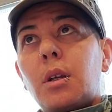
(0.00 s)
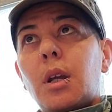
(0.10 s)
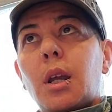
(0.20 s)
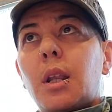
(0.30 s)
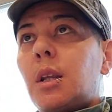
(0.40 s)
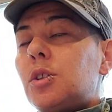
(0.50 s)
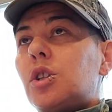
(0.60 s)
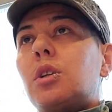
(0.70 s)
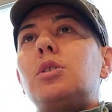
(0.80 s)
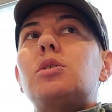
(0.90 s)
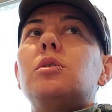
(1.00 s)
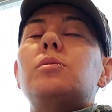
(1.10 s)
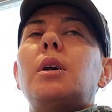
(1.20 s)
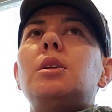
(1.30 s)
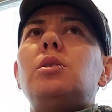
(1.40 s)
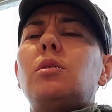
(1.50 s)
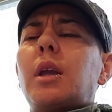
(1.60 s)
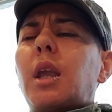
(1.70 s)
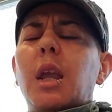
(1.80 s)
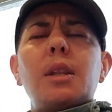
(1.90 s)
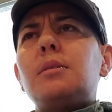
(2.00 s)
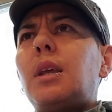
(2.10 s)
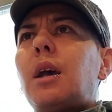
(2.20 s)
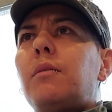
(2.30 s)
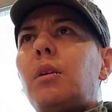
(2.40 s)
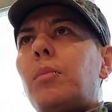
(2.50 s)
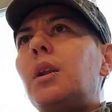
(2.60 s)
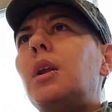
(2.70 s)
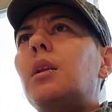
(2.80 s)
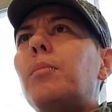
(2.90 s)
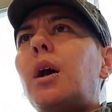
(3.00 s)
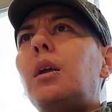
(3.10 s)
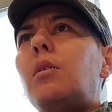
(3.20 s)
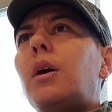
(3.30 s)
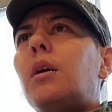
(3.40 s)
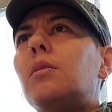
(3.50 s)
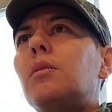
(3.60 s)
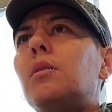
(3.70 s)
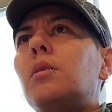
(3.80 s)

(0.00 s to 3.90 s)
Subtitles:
And then she just goes right into, like, he doesn't have any money to buy you out.